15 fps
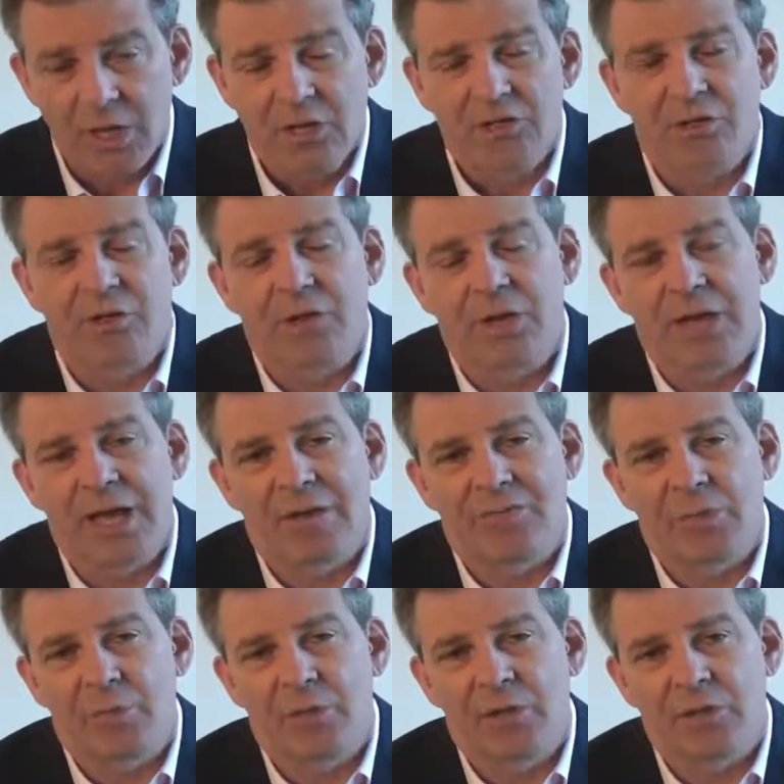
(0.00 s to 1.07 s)
So they're going to have
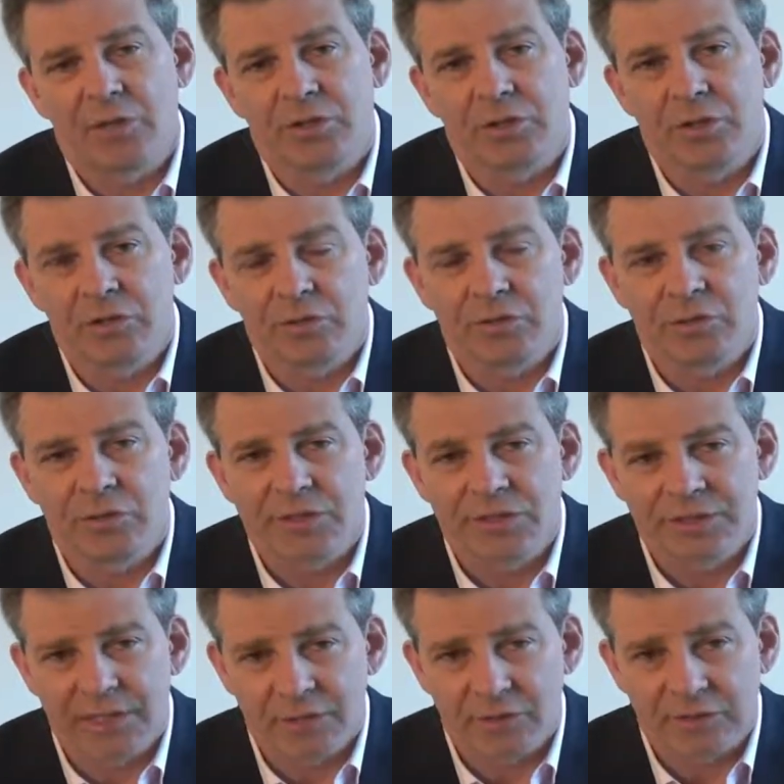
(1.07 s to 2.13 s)
to put a little
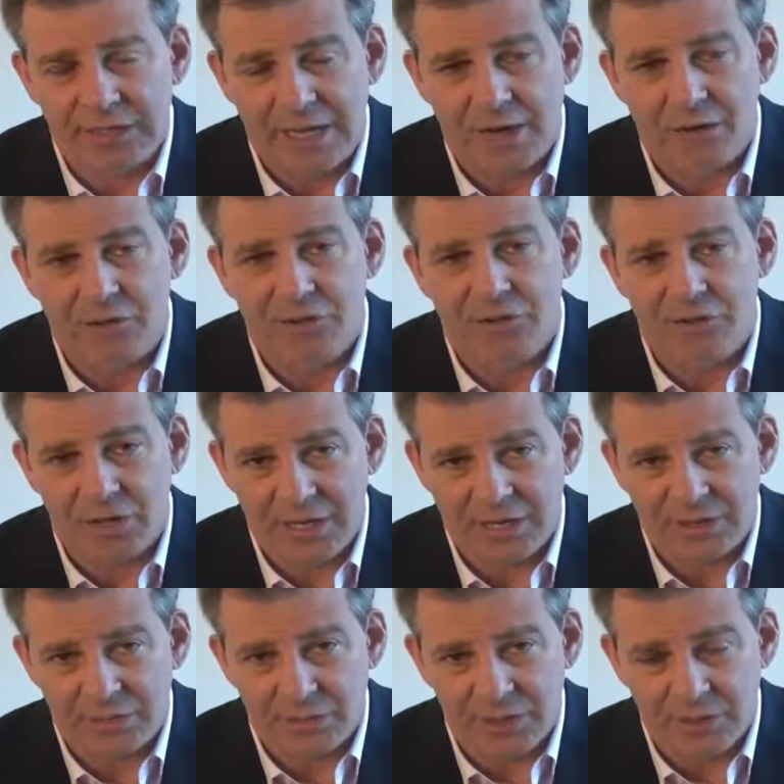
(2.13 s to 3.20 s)
cell tower
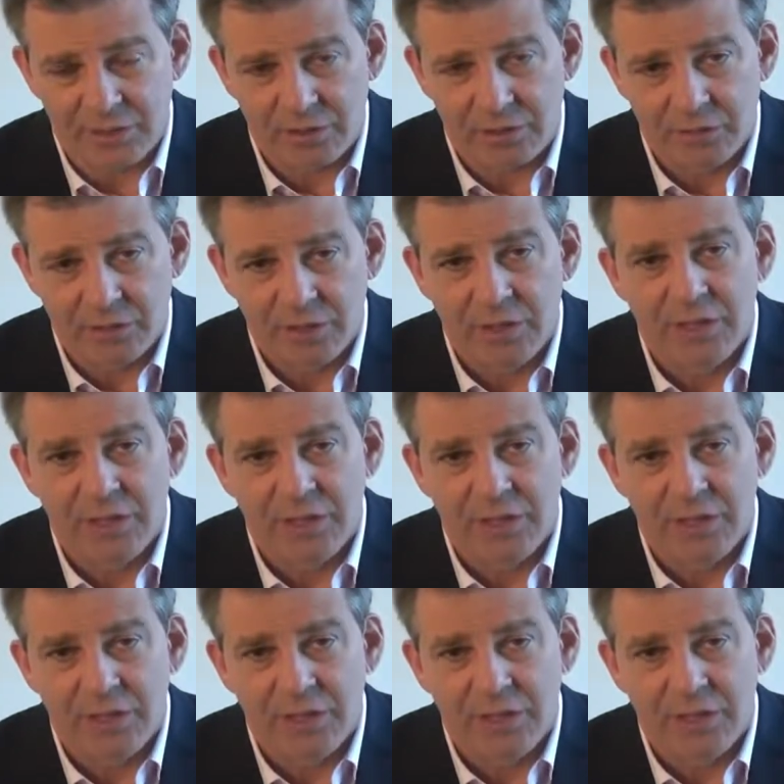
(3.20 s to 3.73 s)
transmitter